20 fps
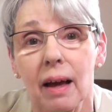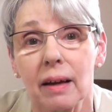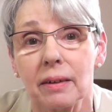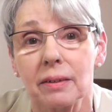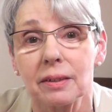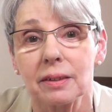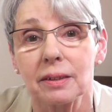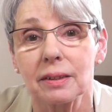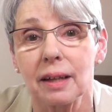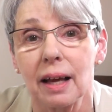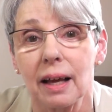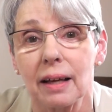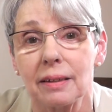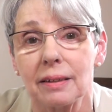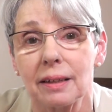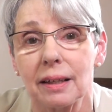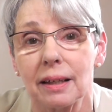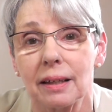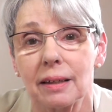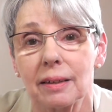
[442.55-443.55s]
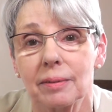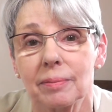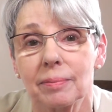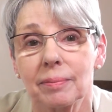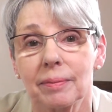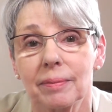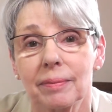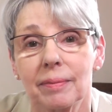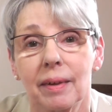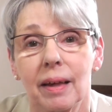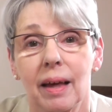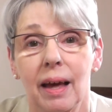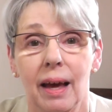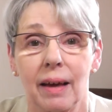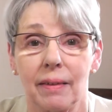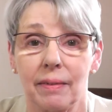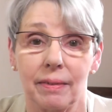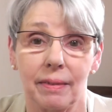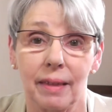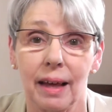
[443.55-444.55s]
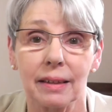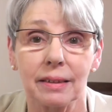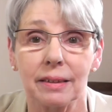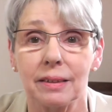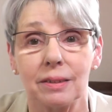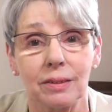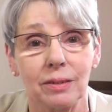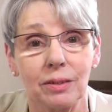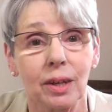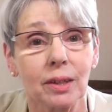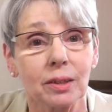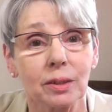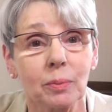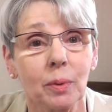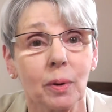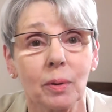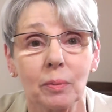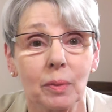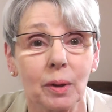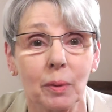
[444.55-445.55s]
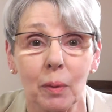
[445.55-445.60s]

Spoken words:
understanding. And that is just what we